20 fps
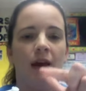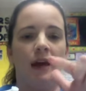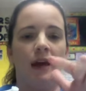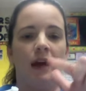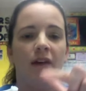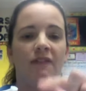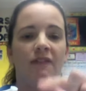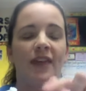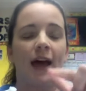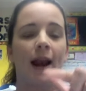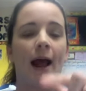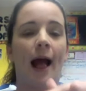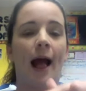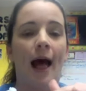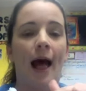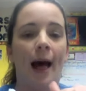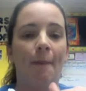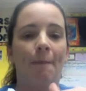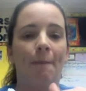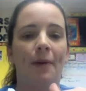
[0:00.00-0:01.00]
If that
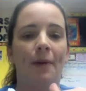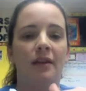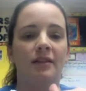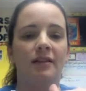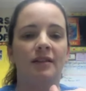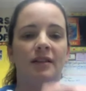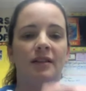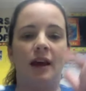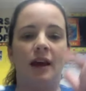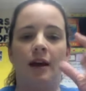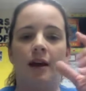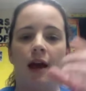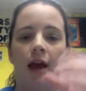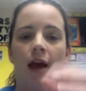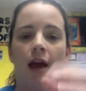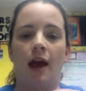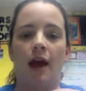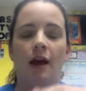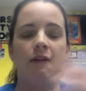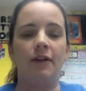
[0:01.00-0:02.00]
happens, then
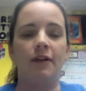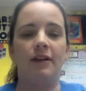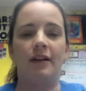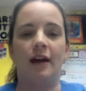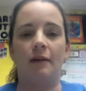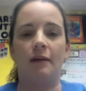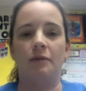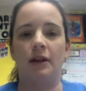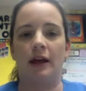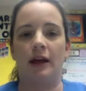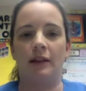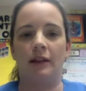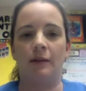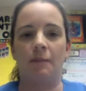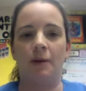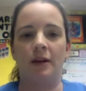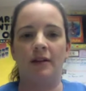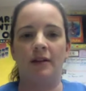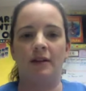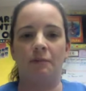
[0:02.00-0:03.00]
every time you light the
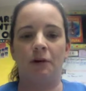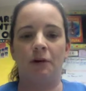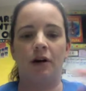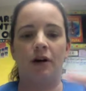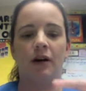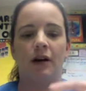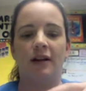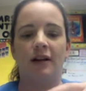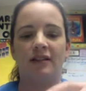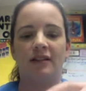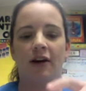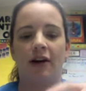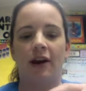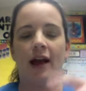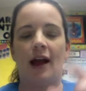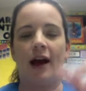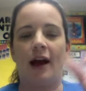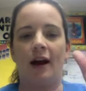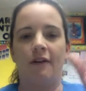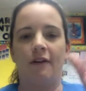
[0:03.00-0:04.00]
Bunsen burner, it's going
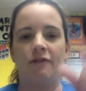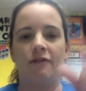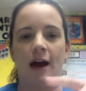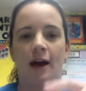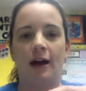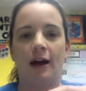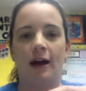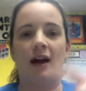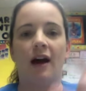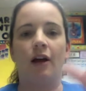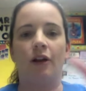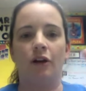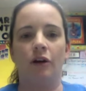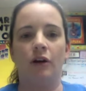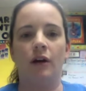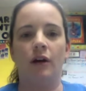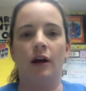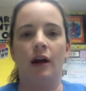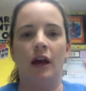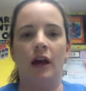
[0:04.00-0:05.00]
to have that
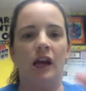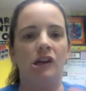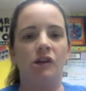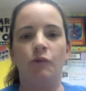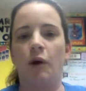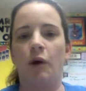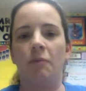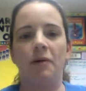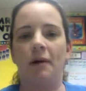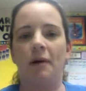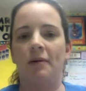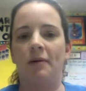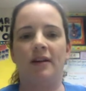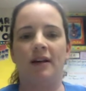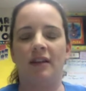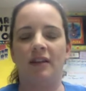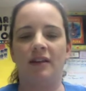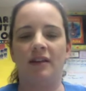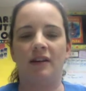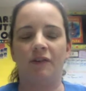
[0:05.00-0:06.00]
color, and you won't be able to
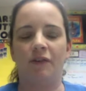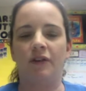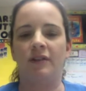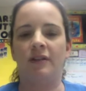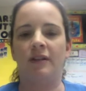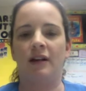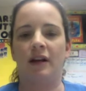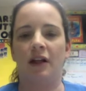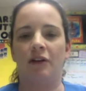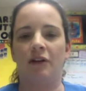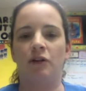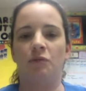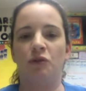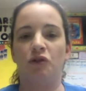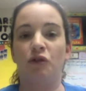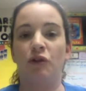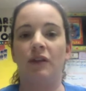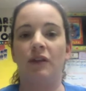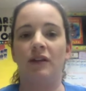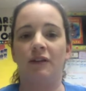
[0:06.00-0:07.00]
tell the difference in colors
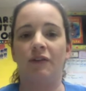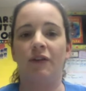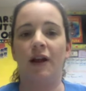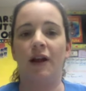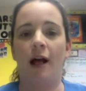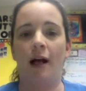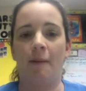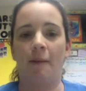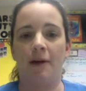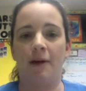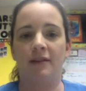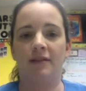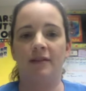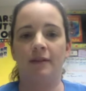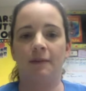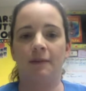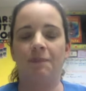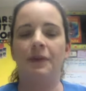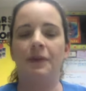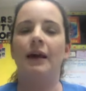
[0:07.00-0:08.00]
between the different
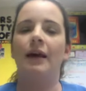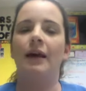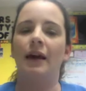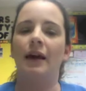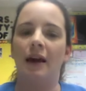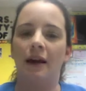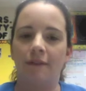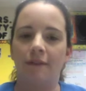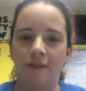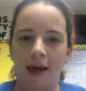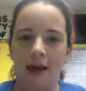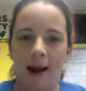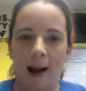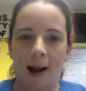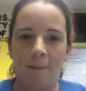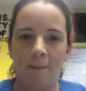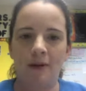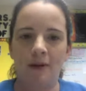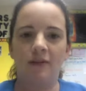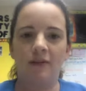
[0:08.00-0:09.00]
elements. If that
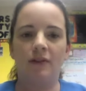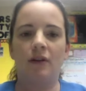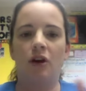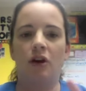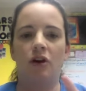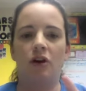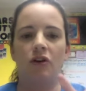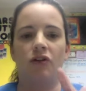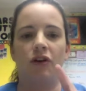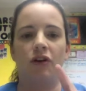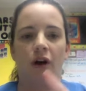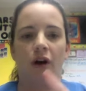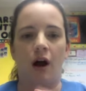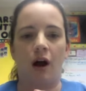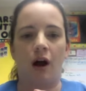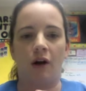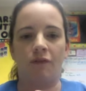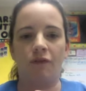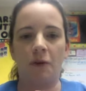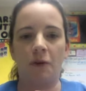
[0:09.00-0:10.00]
happens, turn
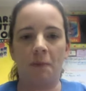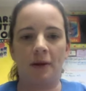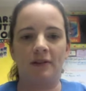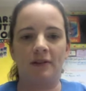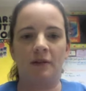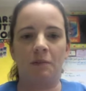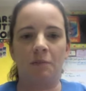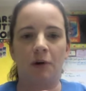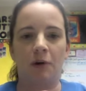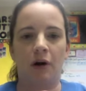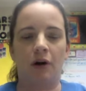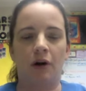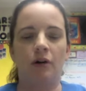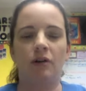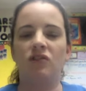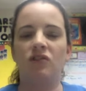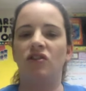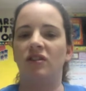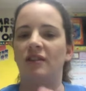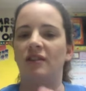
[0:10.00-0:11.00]
off your Bunsen
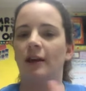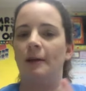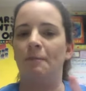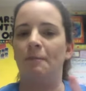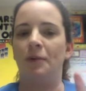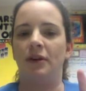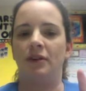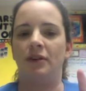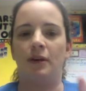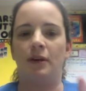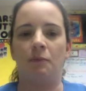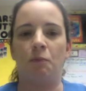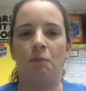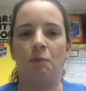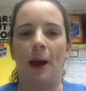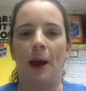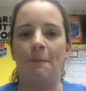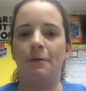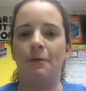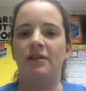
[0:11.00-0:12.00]
burner, just get a piece of
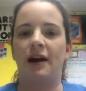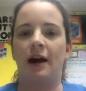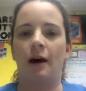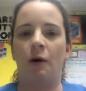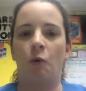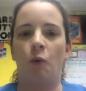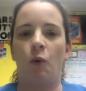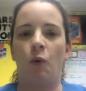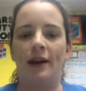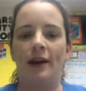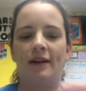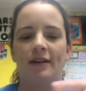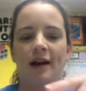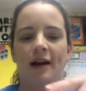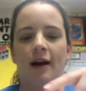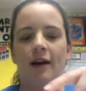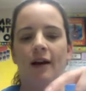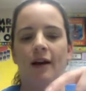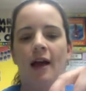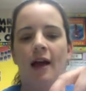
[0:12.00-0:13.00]
paper towel, wet it
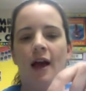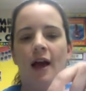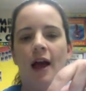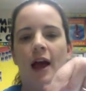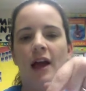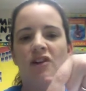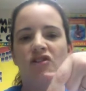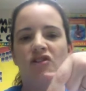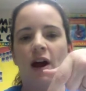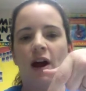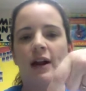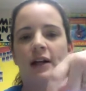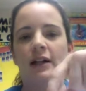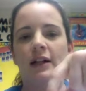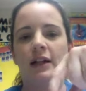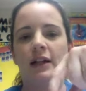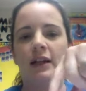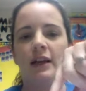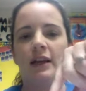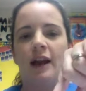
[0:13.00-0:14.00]
down, and try to
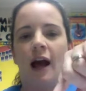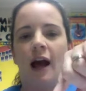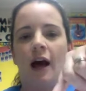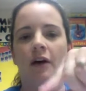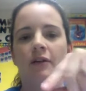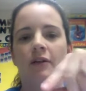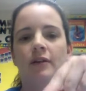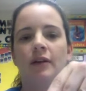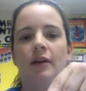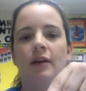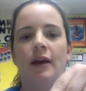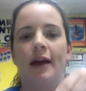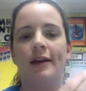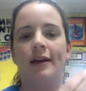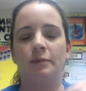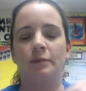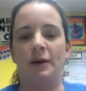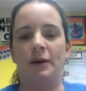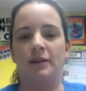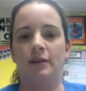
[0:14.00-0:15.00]
clean it out
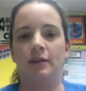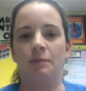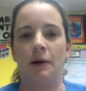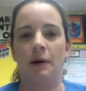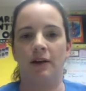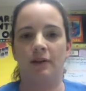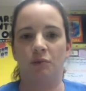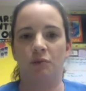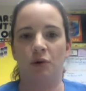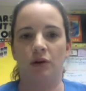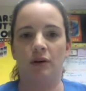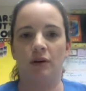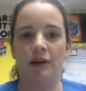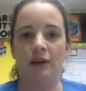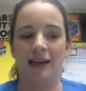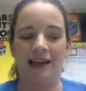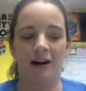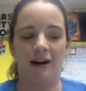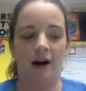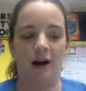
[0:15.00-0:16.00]
as best as possible.
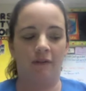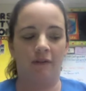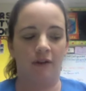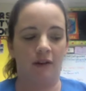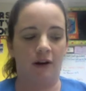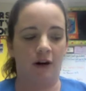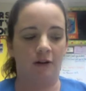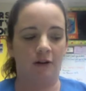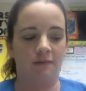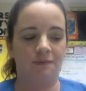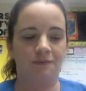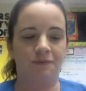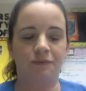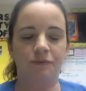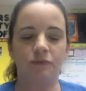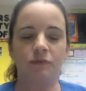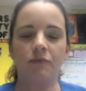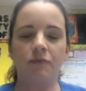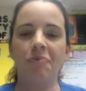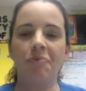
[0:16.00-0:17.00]
Get it off of there.
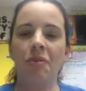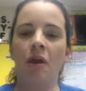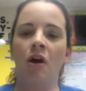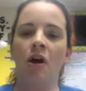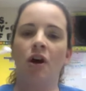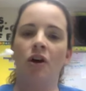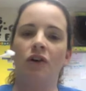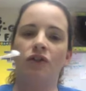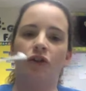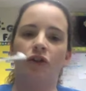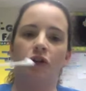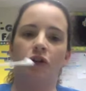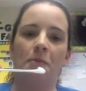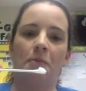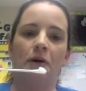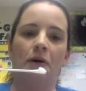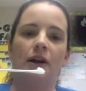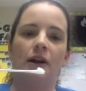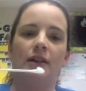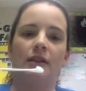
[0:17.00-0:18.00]
So you're
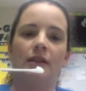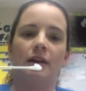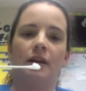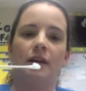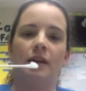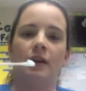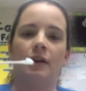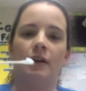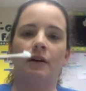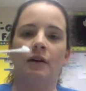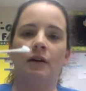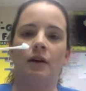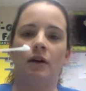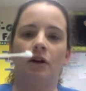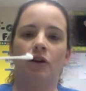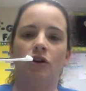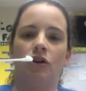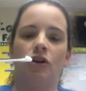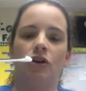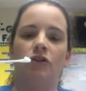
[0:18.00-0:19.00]
putting the
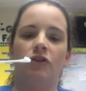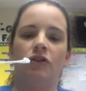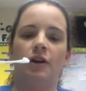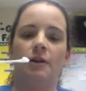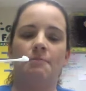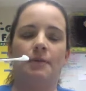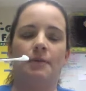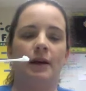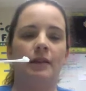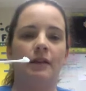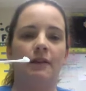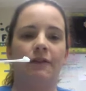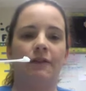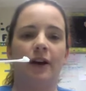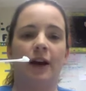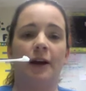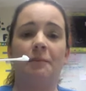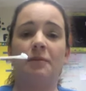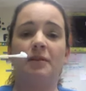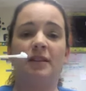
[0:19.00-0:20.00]
Q-tip in the
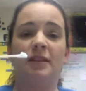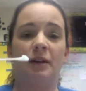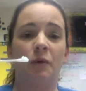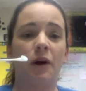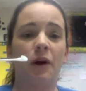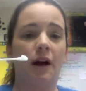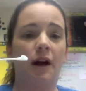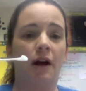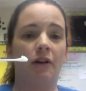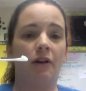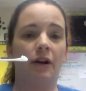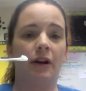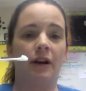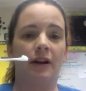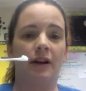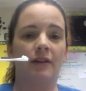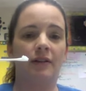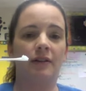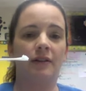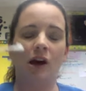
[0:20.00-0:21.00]
flame, see what color it
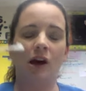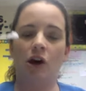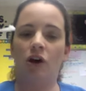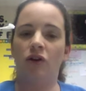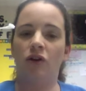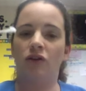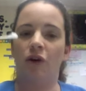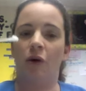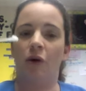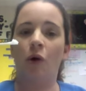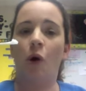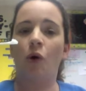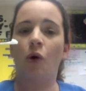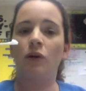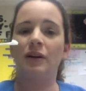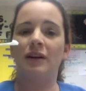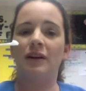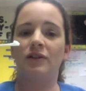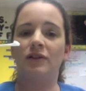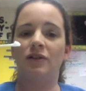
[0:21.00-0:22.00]
is. Don't
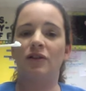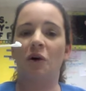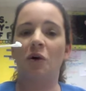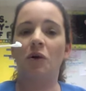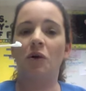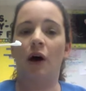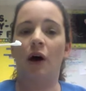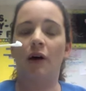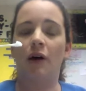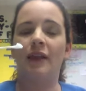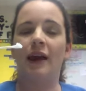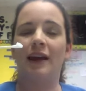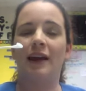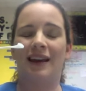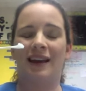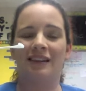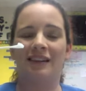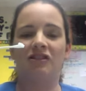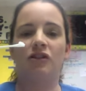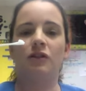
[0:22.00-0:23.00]
hold it in so long that
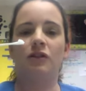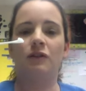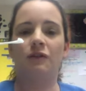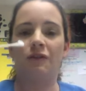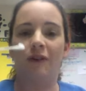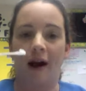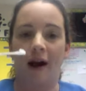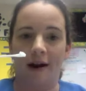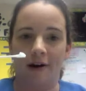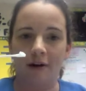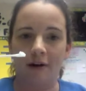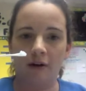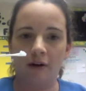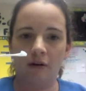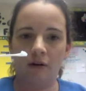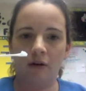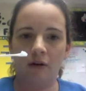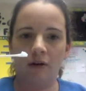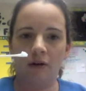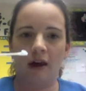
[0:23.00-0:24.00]
it catches fire.
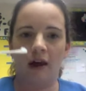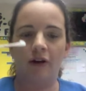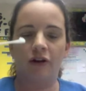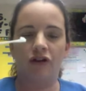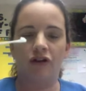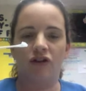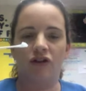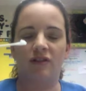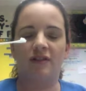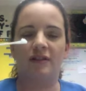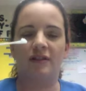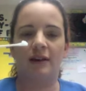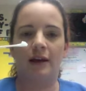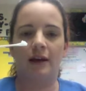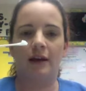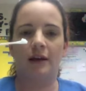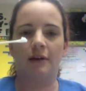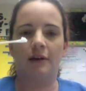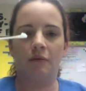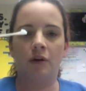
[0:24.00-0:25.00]
Okay, you're just
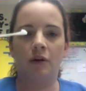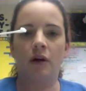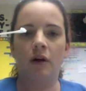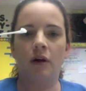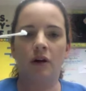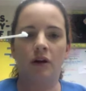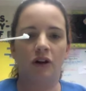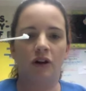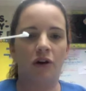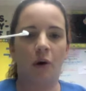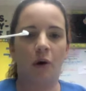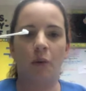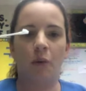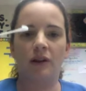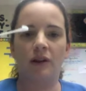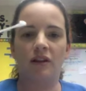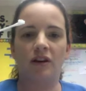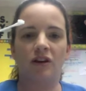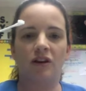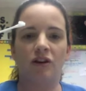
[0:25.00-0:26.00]
seeing, you don't
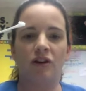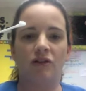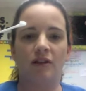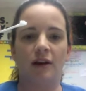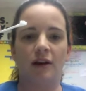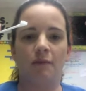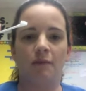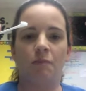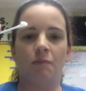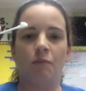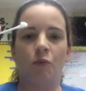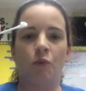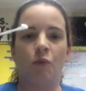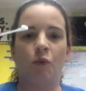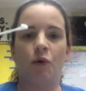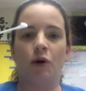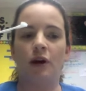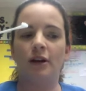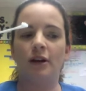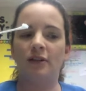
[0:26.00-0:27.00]
want the Q-tip
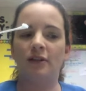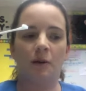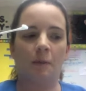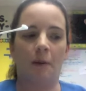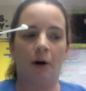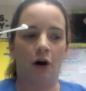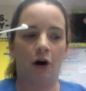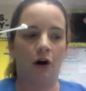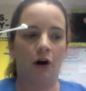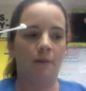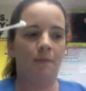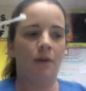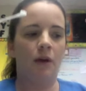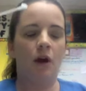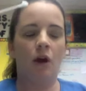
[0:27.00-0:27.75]
wood to burn.